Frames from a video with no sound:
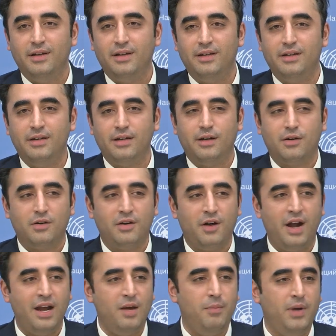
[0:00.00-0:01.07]
in an
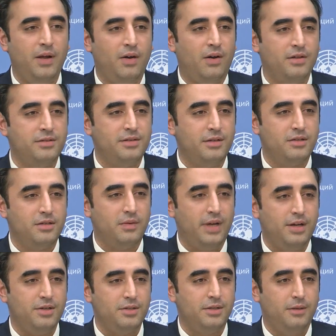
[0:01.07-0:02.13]
incredibly odd
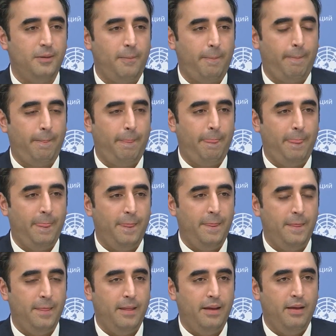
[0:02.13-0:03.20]
situation,
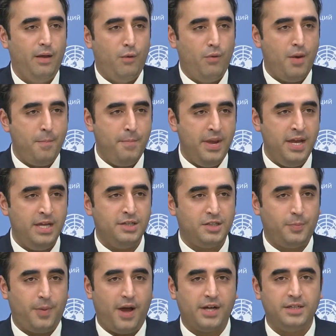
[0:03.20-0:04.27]
where me as a
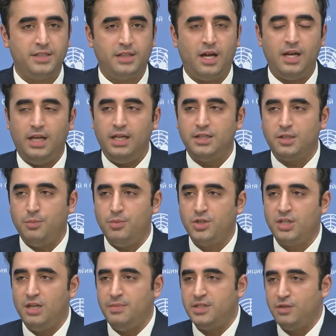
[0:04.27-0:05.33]
Pakistani, as a
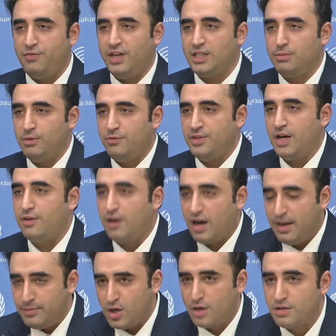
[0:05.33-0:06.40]
Muslim, as a victim of terror, I
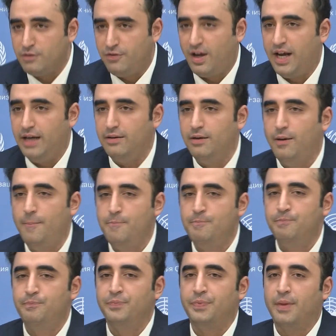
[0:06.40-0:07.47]
am not defined.
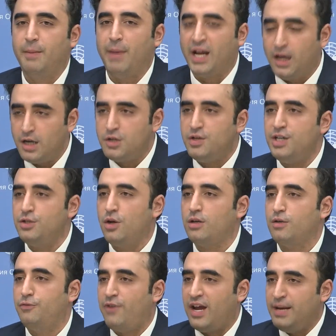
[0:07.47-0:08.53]
My country is not
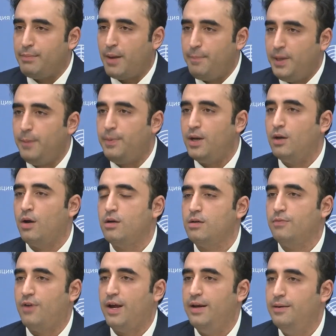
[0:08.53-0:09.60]
defined, my people are not
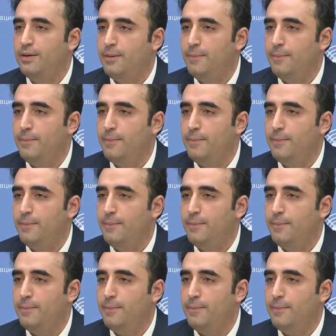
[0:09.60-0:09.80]
defined